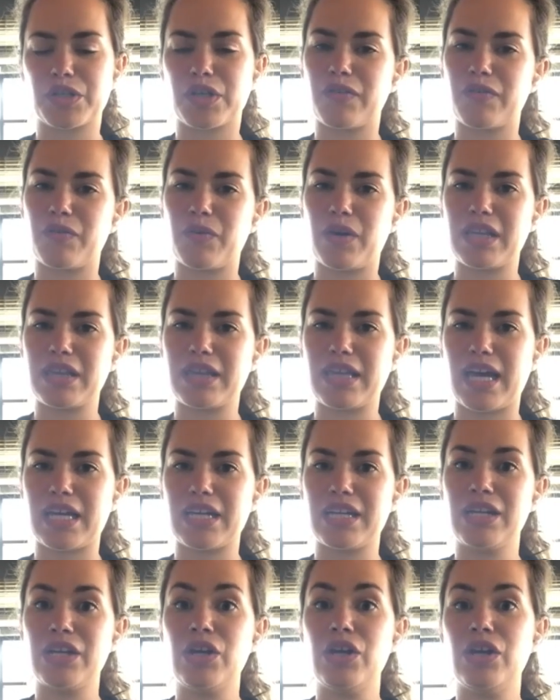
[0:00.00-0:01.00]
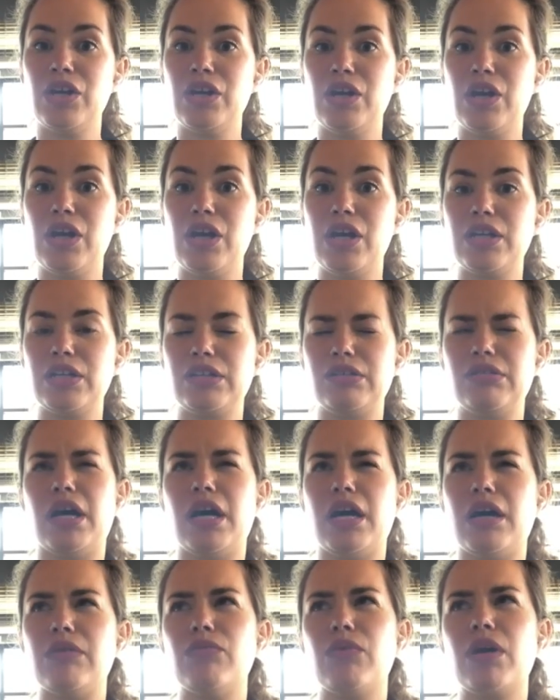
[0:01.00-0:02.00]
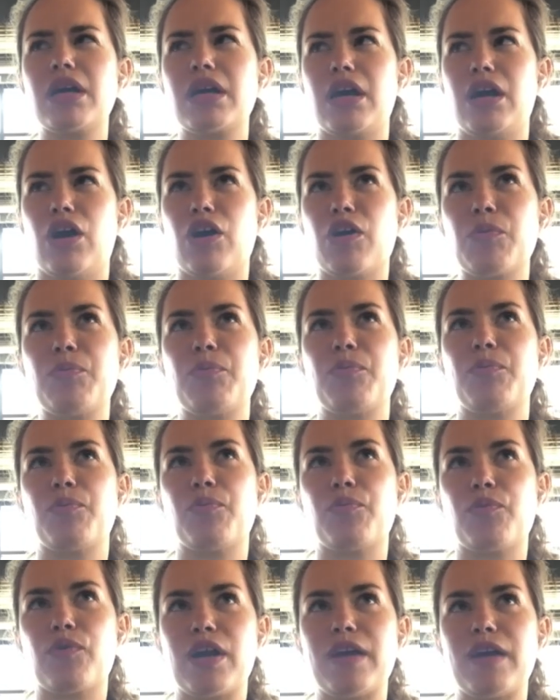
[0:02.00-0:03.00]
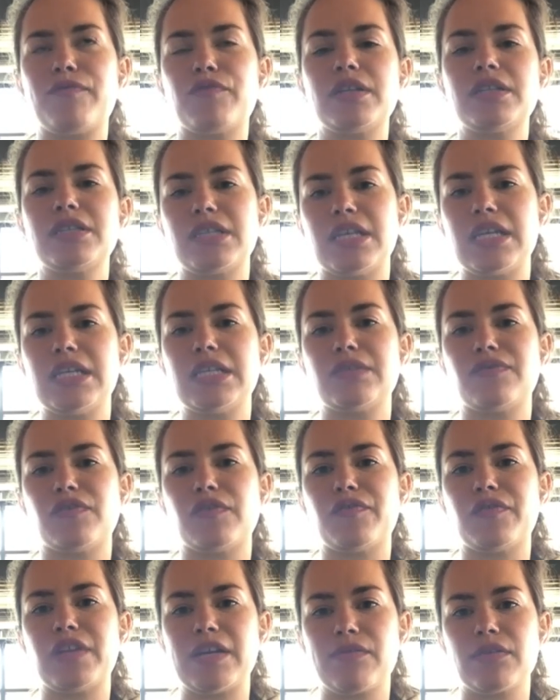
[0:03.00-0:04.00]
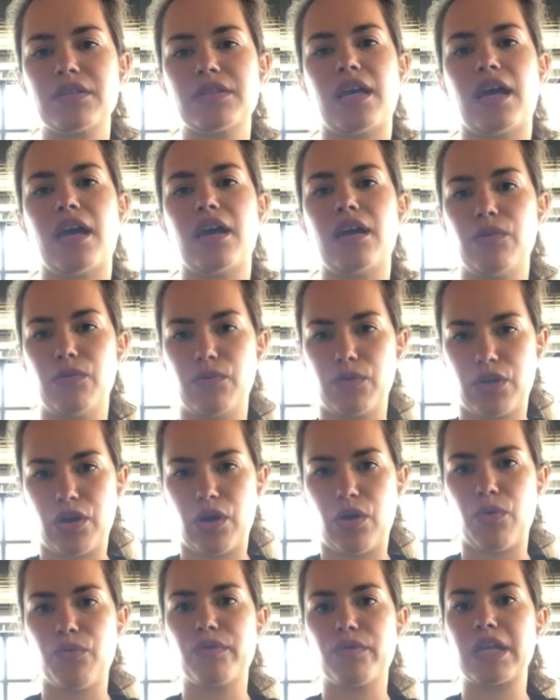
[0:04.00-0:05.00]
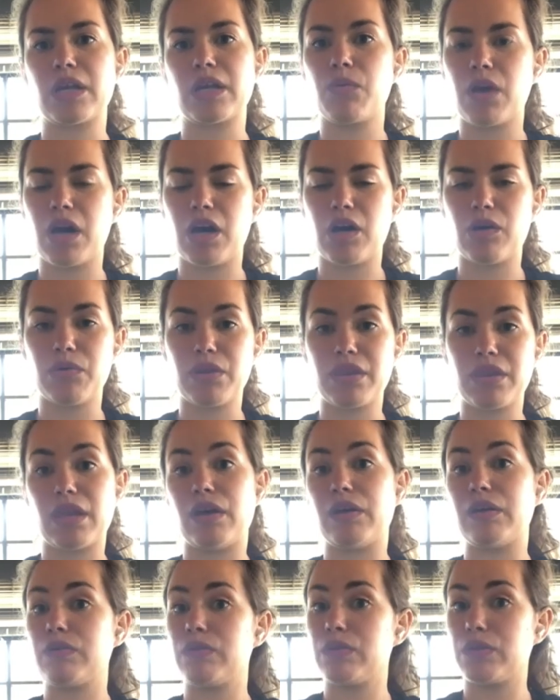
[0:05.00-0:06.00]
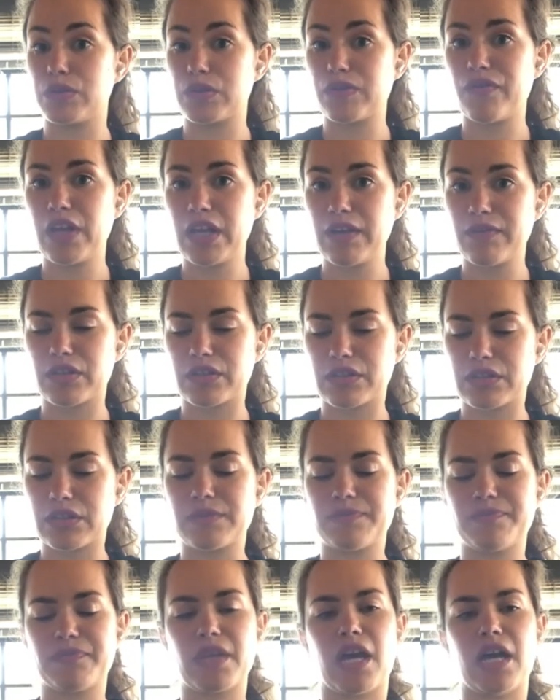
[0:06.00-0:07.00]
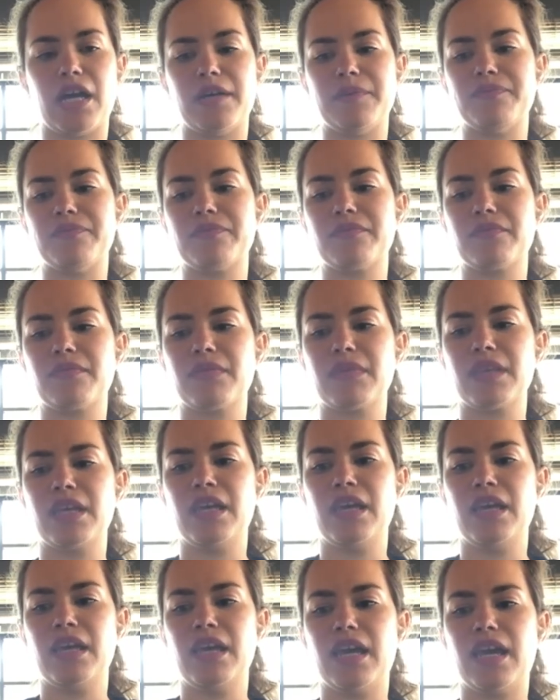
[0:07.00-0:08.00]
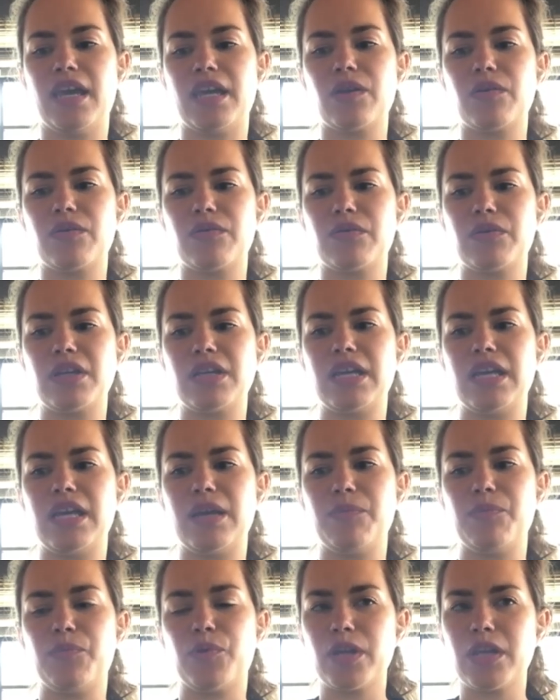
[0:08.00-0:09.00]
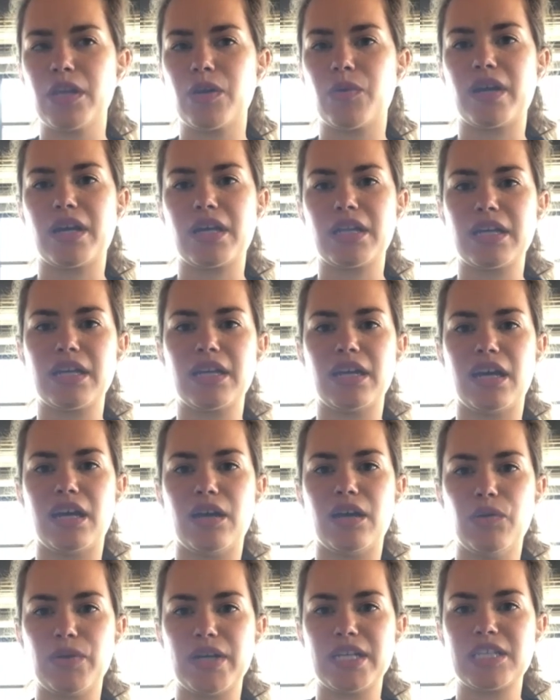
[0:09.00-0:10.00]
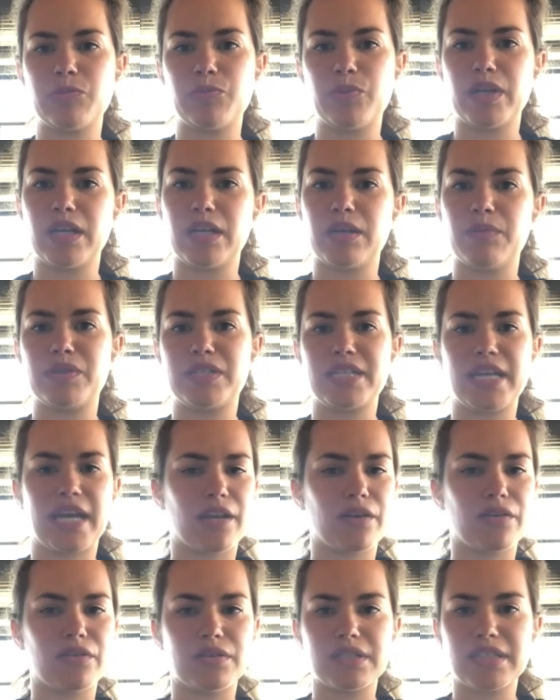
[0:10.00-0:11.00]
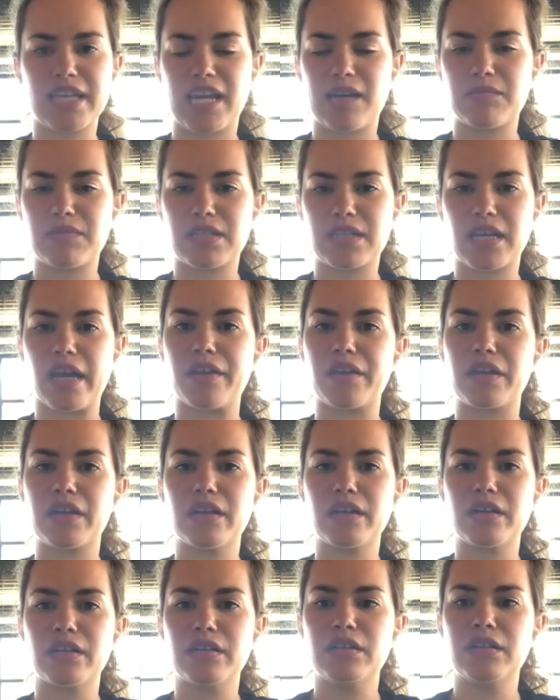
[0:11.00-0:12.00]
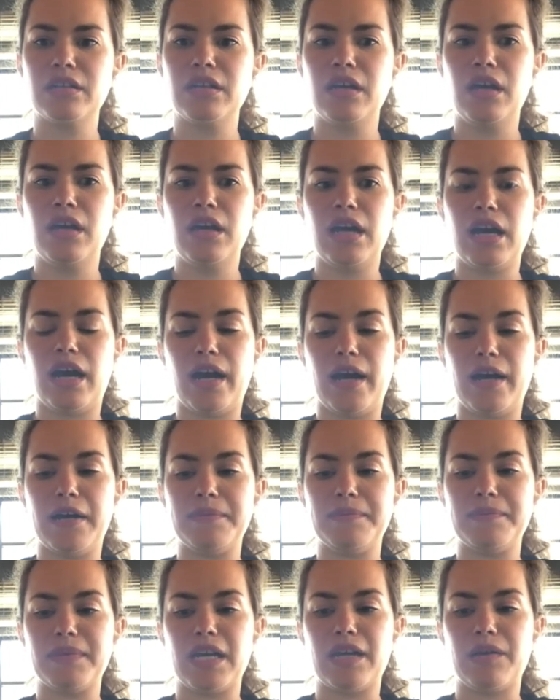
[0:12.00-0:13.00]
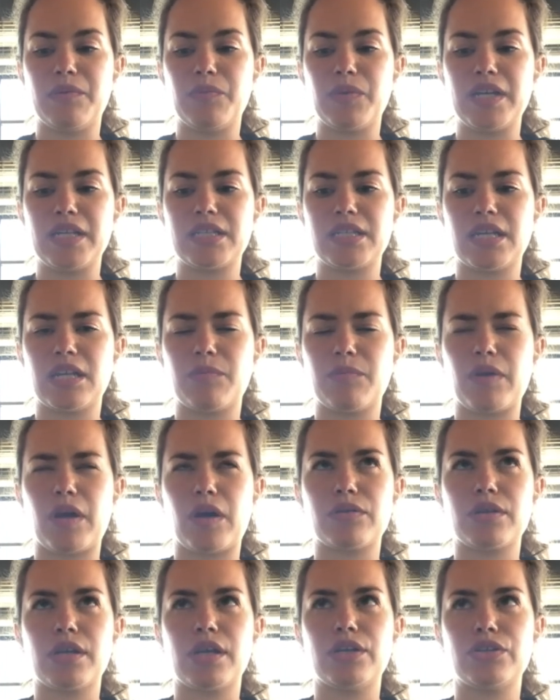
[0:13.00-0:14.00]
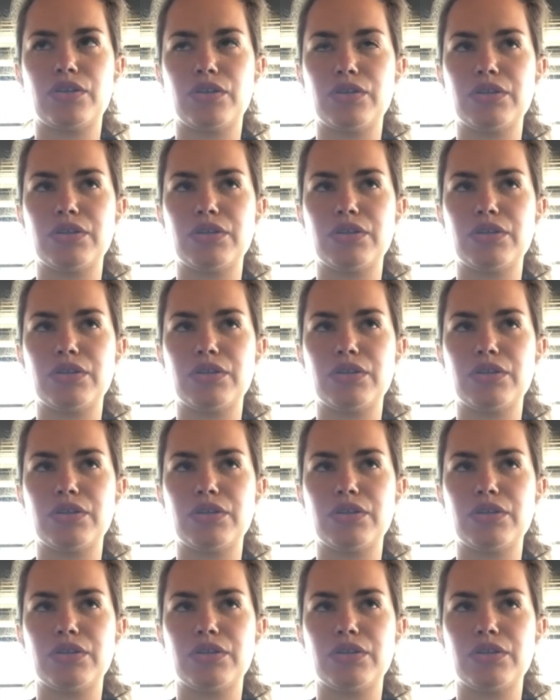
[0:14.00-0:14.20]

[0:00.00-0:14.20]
of what that, what our preference is for flavors that go really well with those flavors. And pretty quickly, a recipe botanicals came together, and we did about two